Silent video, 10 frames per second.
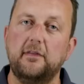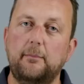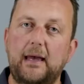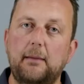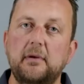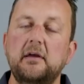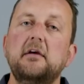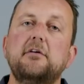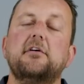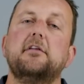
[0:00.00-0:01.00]
on the map
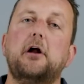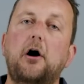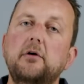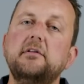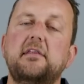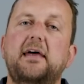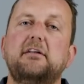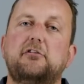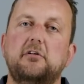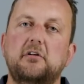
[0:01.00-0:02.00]
so that only
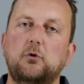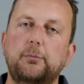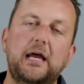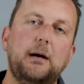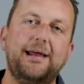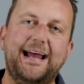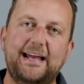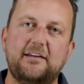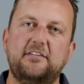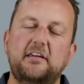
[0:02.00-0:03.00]
that tuner will be able to
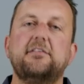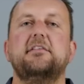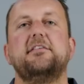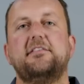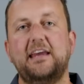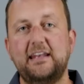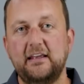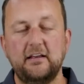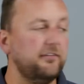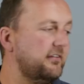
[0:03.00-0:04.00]
access the
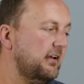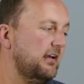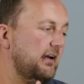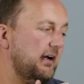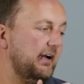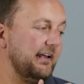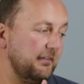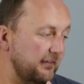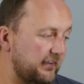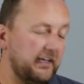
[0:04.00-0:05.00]
settings,
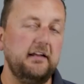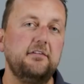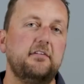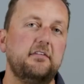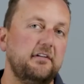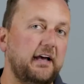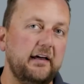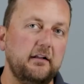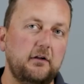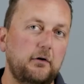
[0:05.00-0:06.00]
in this case, the
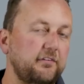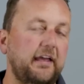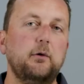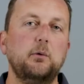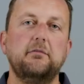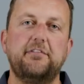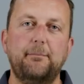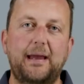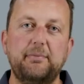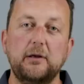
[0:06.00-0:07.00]
data logs and all of the
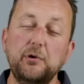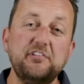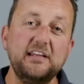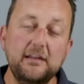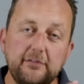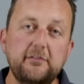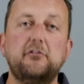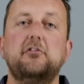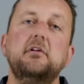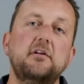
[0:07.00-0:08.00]
mapping, which is the
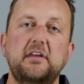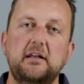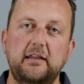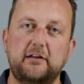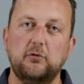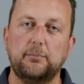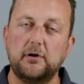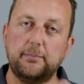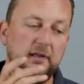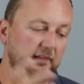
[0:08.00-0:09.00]
tuner's intellectual
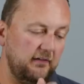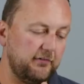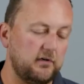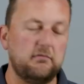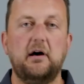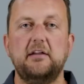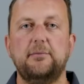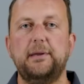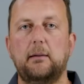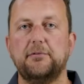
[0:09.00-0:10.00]
property. They've got a right
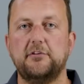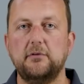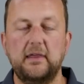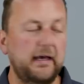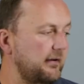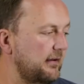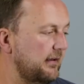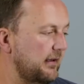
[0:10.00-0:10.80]
to be able to do that.